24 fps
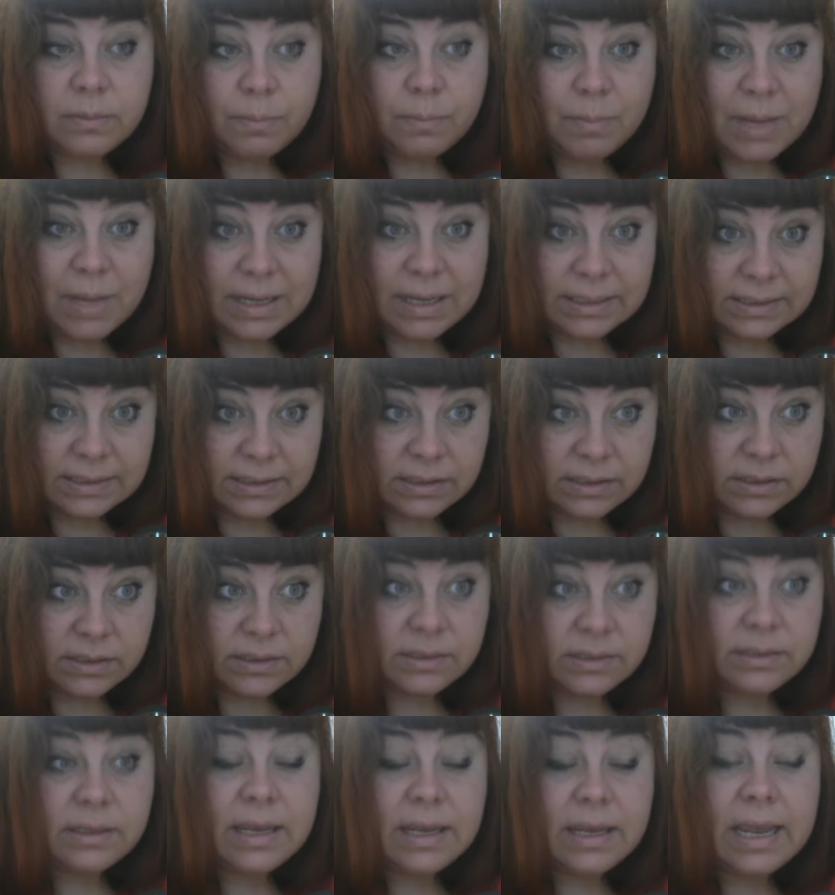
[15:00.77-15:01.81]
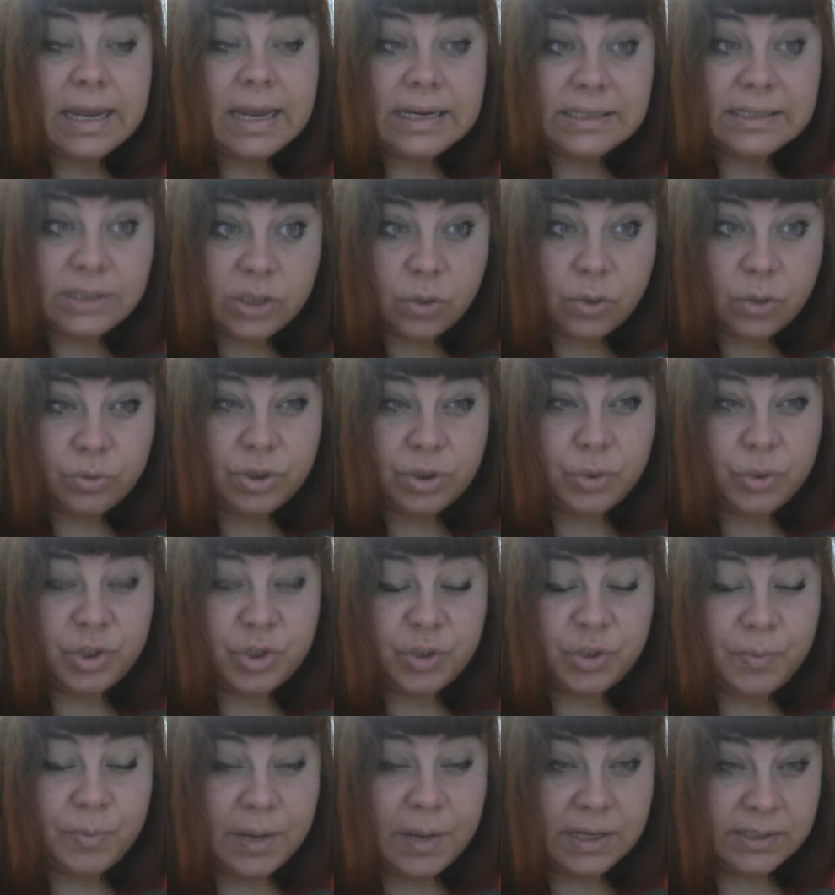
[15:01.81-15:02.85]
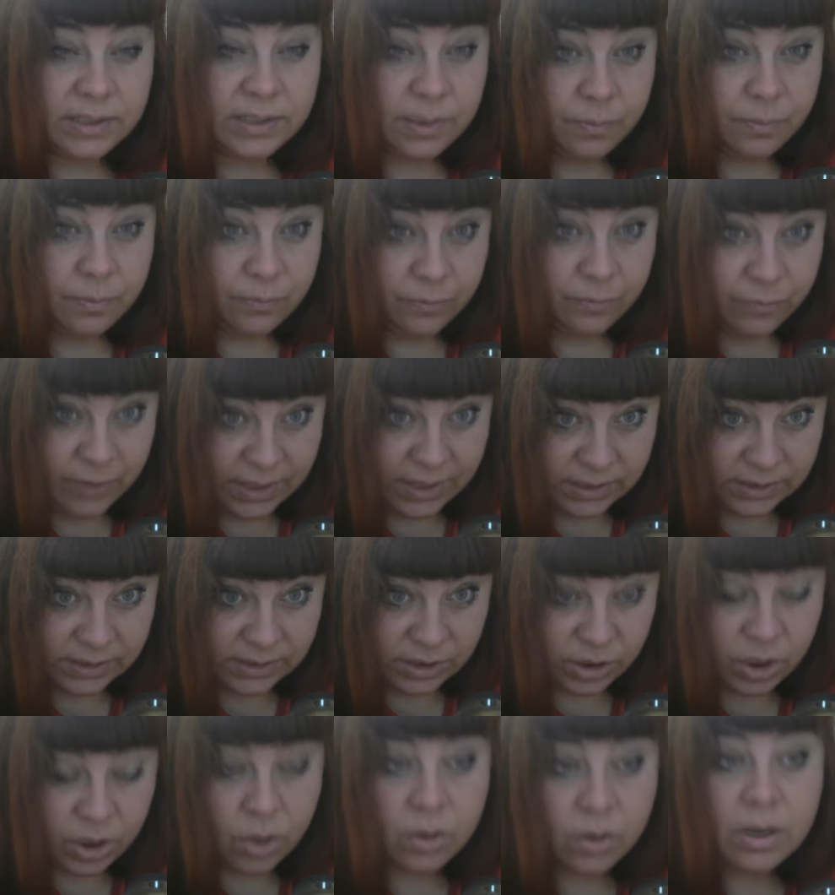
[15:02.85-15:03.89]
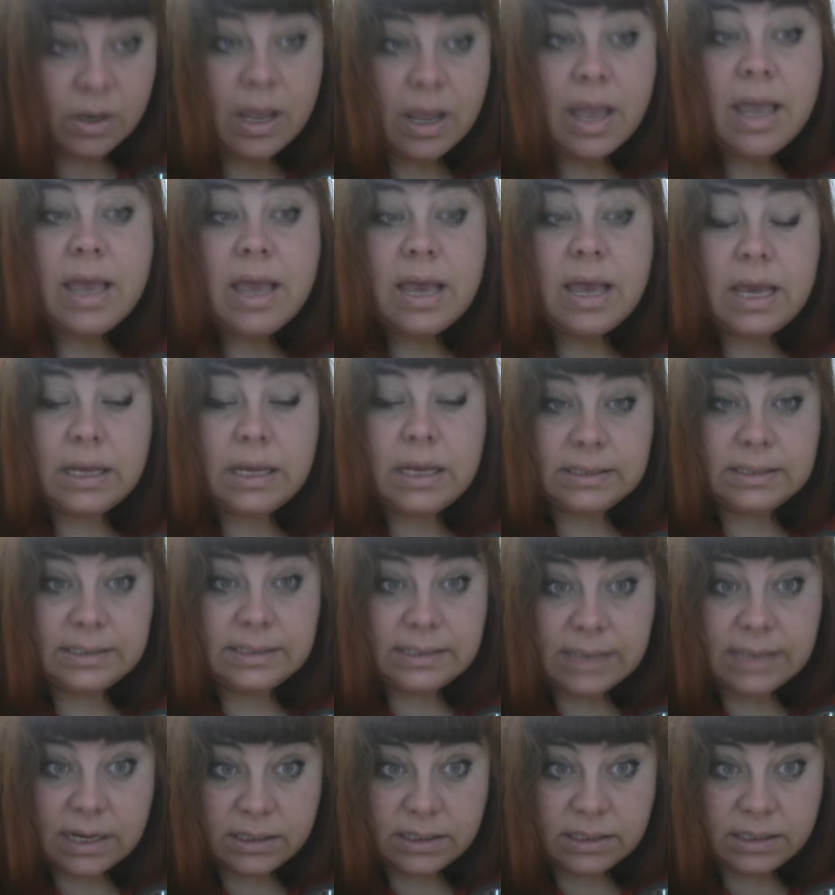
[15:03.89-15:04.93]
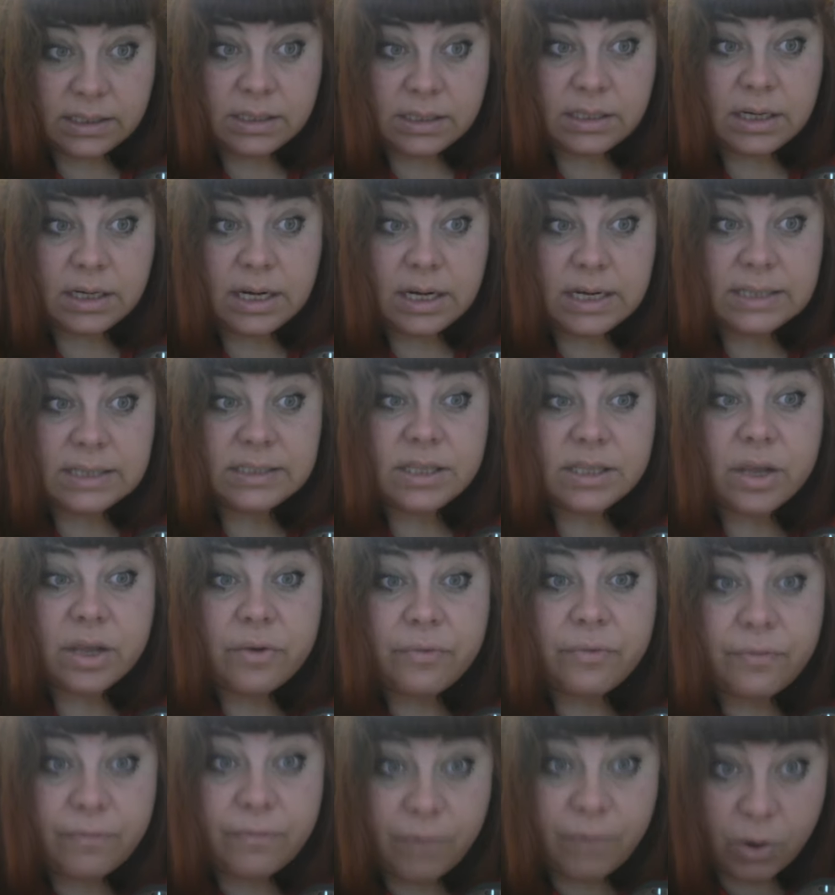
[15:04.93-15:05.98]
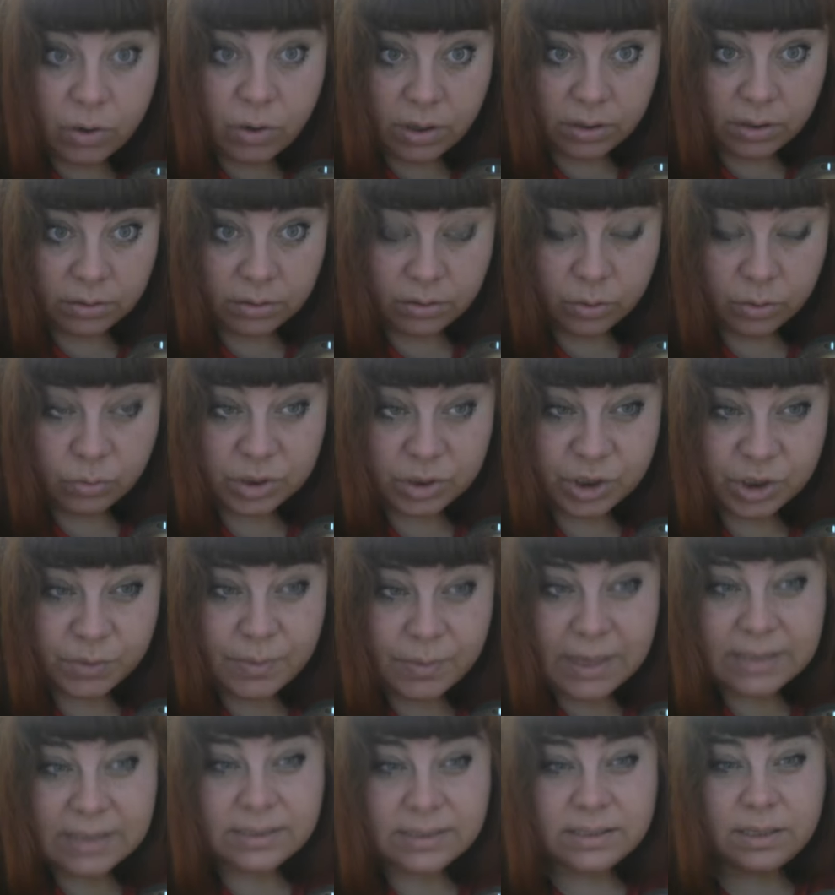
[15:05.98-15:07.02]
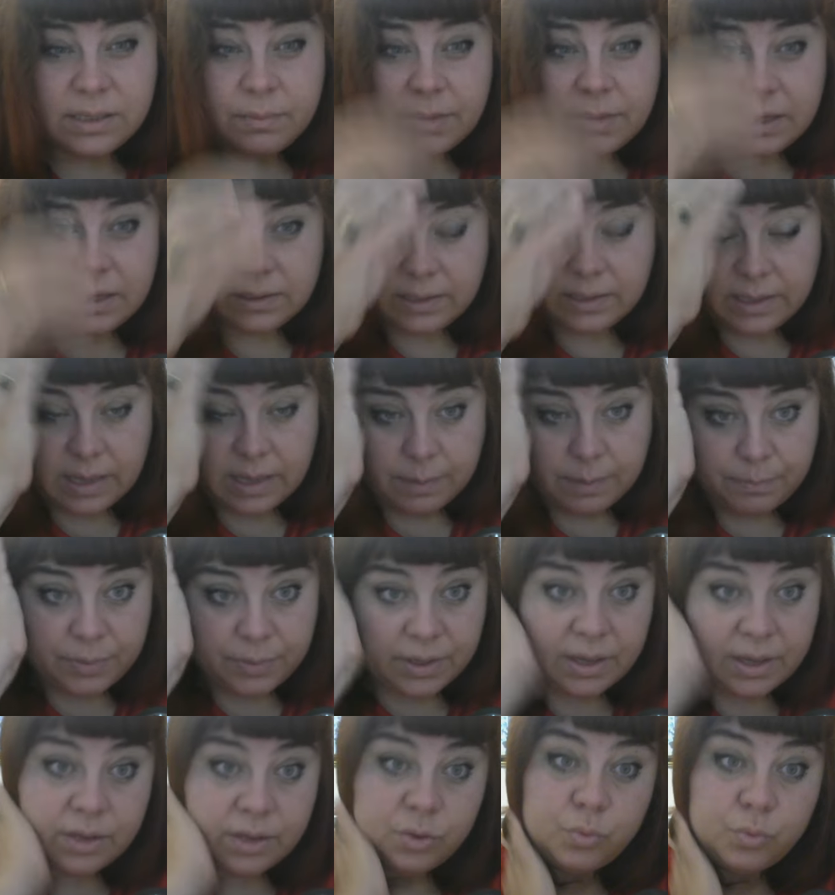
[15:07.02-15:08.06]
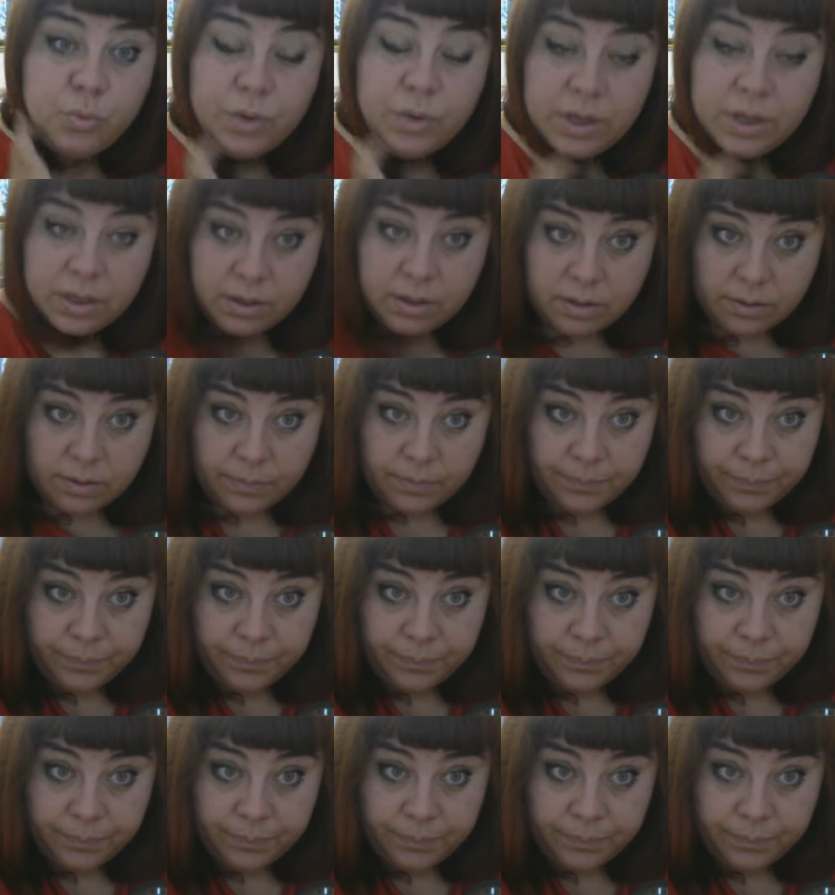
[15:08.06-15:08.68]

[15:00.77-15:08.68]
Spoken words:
Mars is exalted, which makes him very strong. And Saturn is fallen, which makes him unhappy and weak.